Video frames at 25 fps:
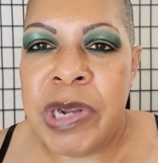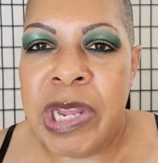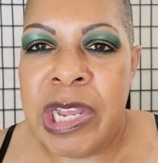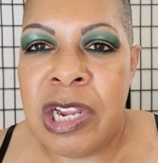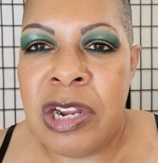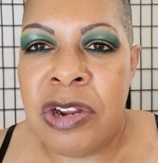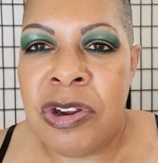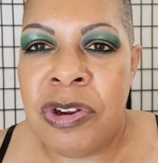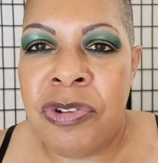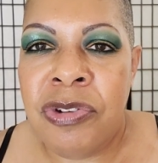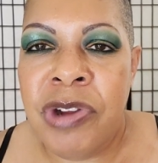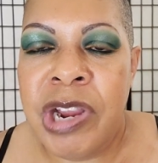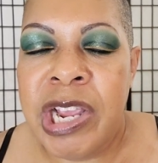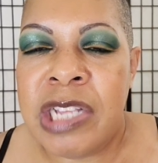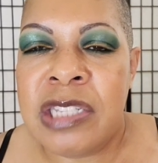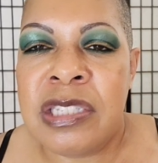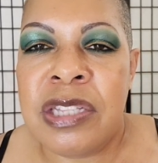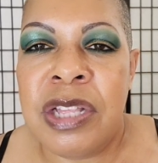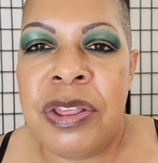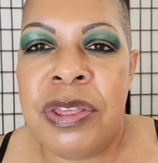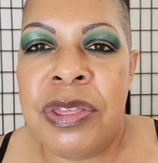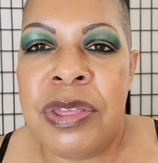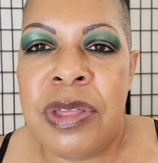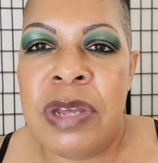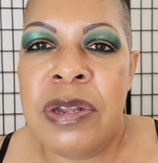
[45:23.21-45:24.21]
like cracks
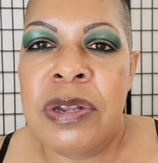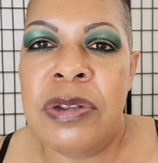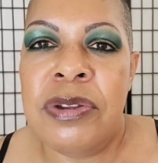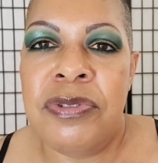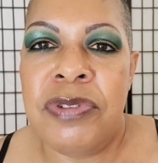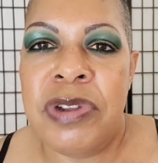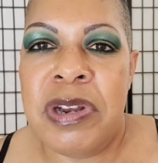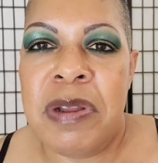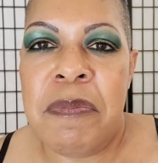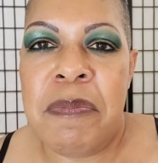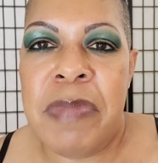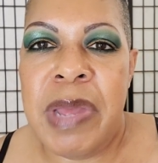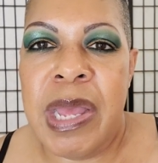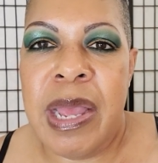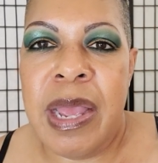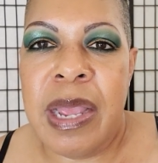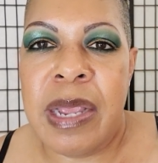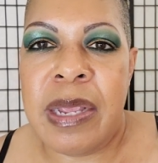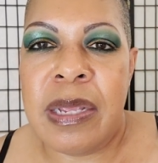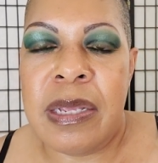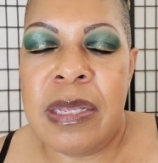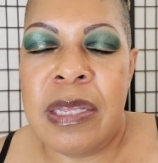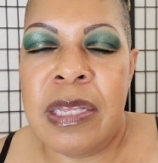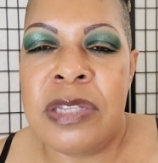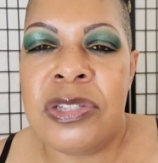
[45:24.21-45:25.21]
of thunder in the
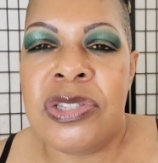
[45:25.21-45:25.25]
back.